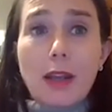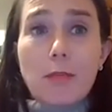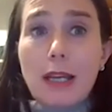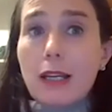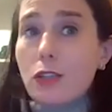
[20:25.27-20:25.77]

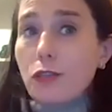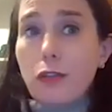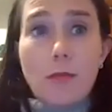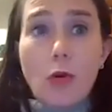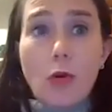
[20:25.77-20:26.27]
Because
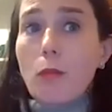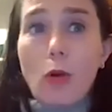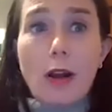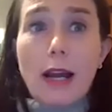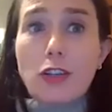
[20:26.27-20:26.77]
for more and
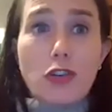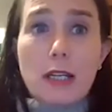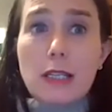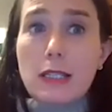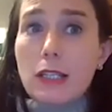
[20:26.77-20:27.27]
more
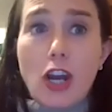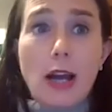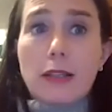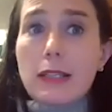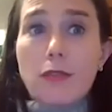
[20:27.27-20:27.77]
countries, the
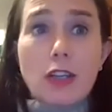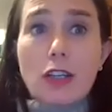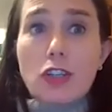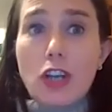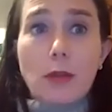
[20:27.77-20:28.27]
child safety
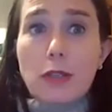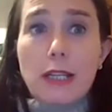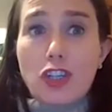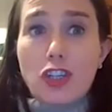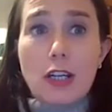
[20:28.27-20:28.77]
and child
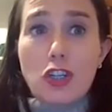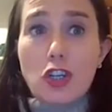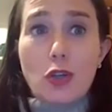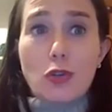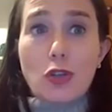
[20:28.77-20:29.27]
protection
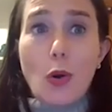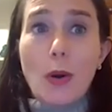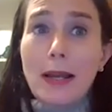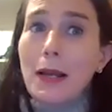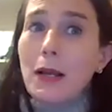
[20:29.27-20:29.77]
issue,
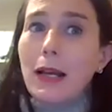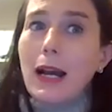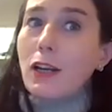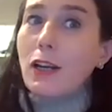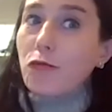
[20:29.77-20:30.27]
so
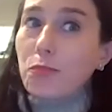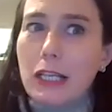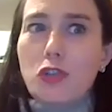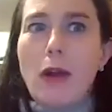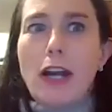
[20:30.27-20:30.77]
kind of
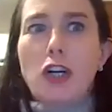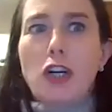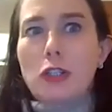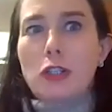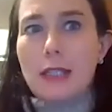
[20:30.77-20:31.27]
police
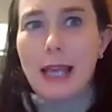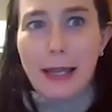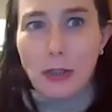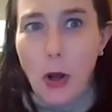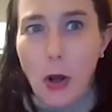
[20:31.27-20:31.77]
records
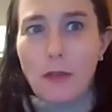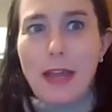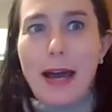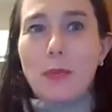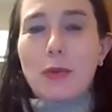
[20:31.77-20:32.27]
and all of
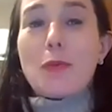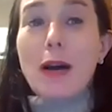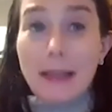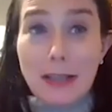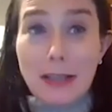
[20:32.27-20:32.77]
that, which
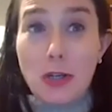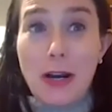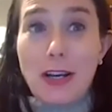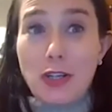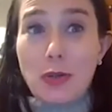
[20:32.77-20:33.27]
among
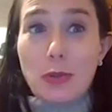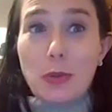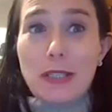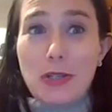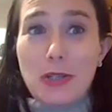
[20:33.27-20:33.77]
international
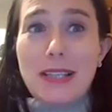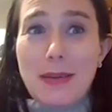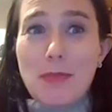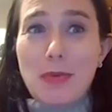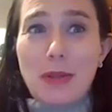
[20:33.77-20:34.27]
school teachers
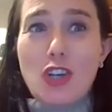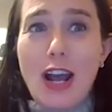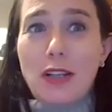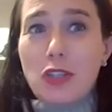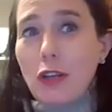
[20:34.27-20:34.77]
can be really
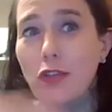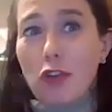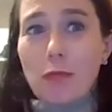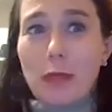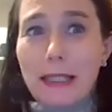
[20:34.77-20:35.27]
challenging if
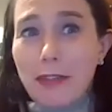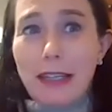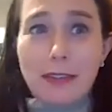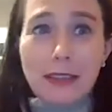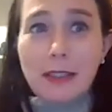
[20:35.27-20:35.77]
you've been
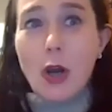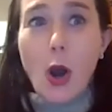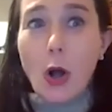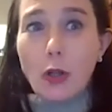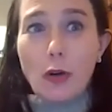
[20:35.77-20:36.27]
living
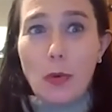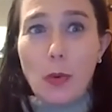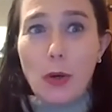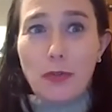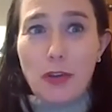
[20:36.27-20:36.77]
all over the
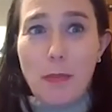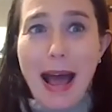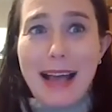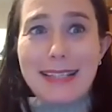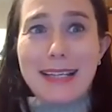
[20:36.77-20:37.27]
world for the
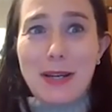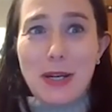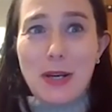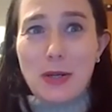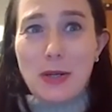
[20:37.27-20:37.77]
past 10
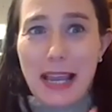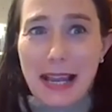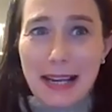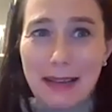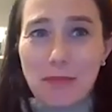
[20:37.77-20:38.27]
years
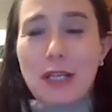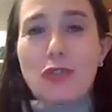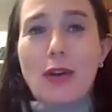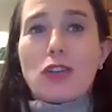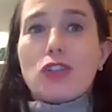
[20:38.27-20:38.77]
gaining
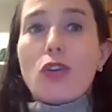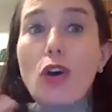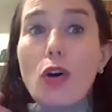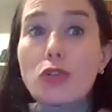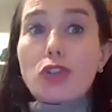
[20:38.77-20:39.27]
police records. So
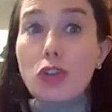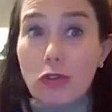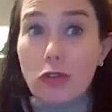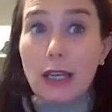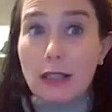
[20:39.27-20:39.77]
those
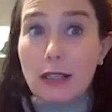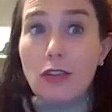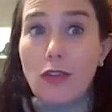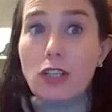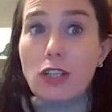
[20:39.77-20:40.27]
two things,
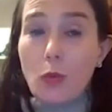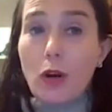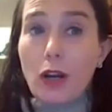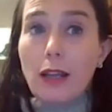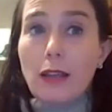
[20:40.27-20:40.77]
the right to
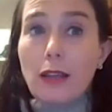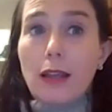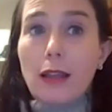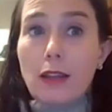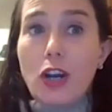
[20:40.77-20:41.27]
work and
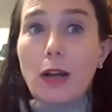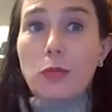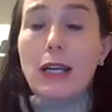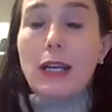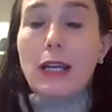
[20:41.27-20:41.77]
the child
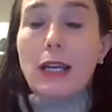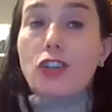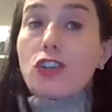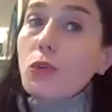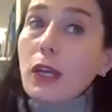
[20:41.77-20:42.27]

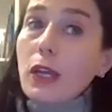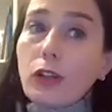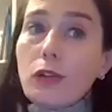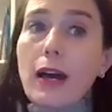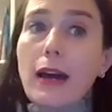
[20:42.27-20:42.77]
protection. So we
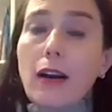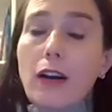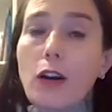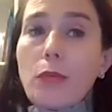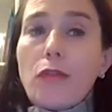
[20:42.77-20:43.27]
include that on
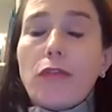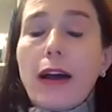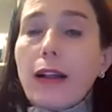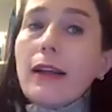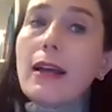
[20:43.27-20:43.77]
our
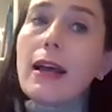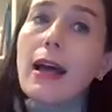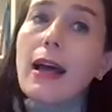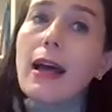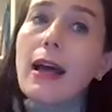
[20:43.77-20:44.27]
profile.
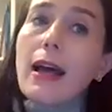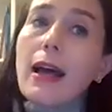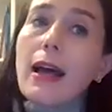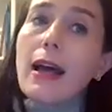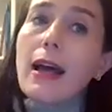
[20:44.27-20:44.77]

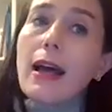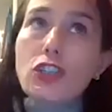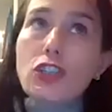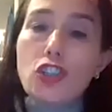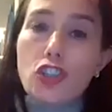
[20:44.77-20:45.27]
You know,
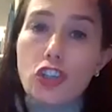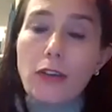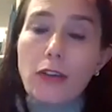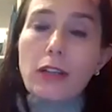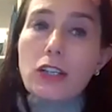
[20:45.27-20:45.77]
it's
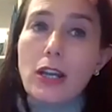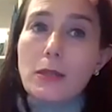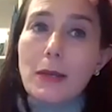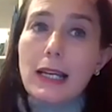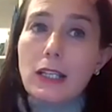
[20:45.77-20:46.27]
generally,
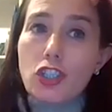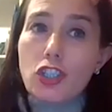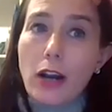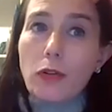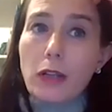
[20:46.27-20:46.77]
Jasmina, it's
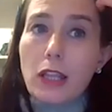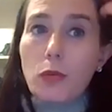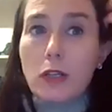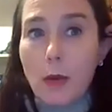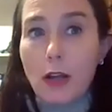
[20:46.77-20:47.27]
generally
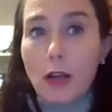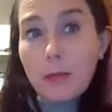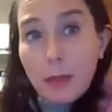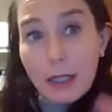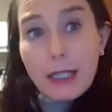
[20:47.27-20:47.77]
the
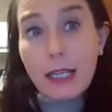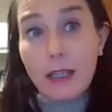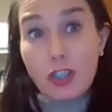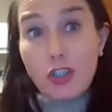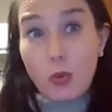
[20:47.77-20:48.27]
responsibility,
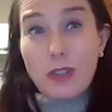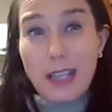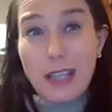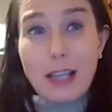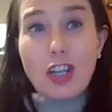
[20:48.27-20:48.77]
the school
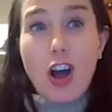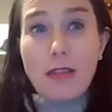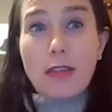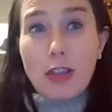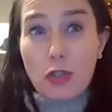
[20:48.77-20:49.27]
takes
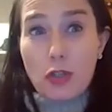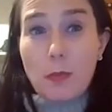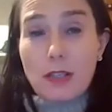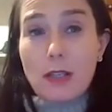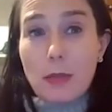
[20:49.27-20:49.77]
on the
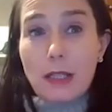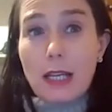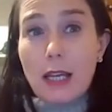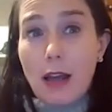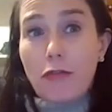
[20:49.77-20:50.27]

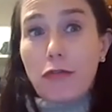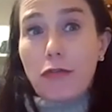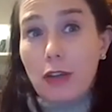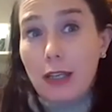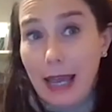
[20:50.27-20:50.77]
responsibility of
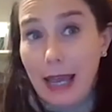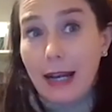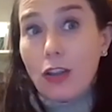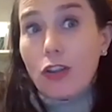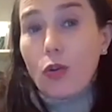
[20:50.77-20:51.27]

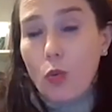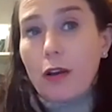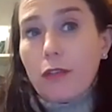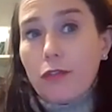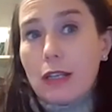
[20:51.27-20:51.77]
getting the
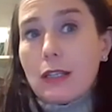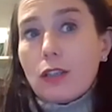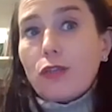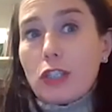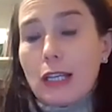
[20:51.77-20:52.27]
work
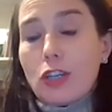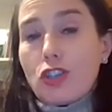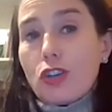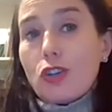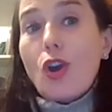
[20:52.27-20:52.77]
visas for
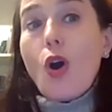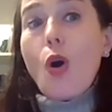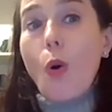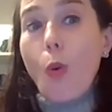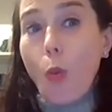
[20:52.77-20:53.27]
teachers.
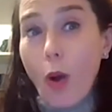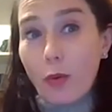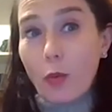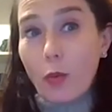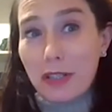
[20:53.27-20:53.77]

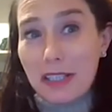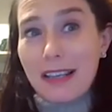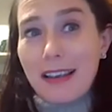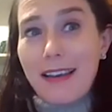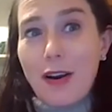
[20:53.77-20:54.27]
What we are
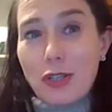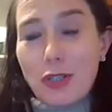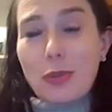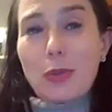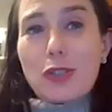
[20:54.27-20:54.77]
seeing our
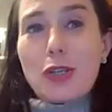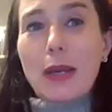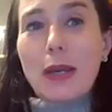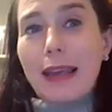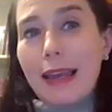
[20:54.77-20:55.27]
schools
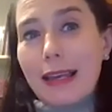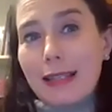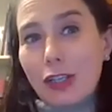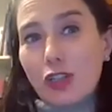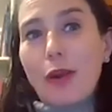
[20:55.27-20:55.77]
doing
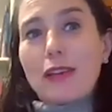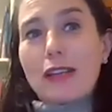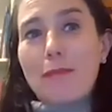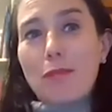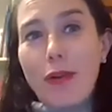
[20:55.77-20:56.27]
is
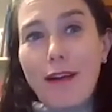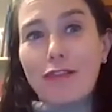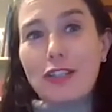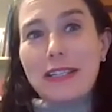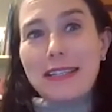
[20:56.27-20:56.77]
expressing
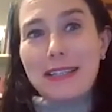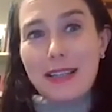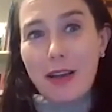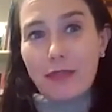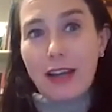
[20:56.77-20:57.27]
preferences
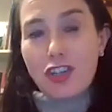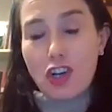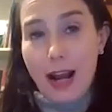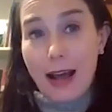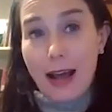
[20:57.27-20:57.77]
of
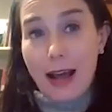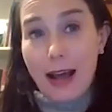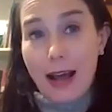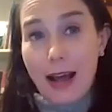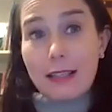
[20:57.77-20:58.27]

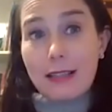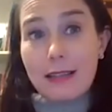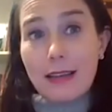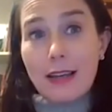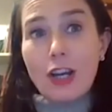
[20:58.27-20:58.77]
nationalities.
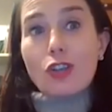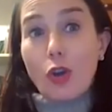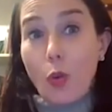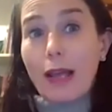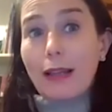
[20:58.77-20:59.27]
So
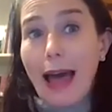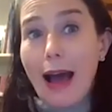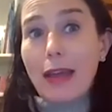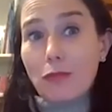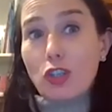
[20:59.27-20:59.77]
we allow
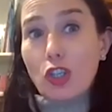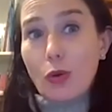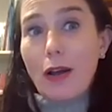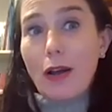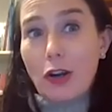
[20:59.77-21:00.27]
them to do it
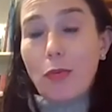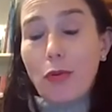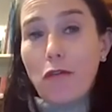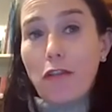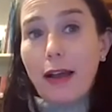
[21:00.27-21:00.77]
on their
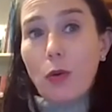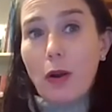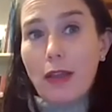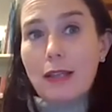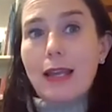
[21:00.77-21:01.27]
profile where
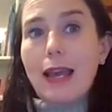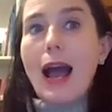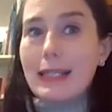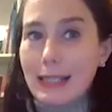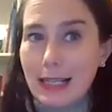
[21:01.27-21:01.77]
they say,
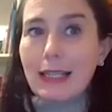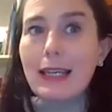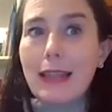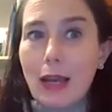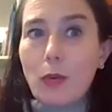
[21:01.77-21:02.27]
ideally
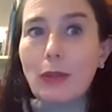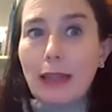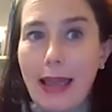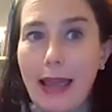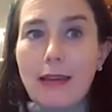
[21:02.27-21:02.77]
they would
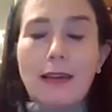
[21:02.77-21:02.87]
like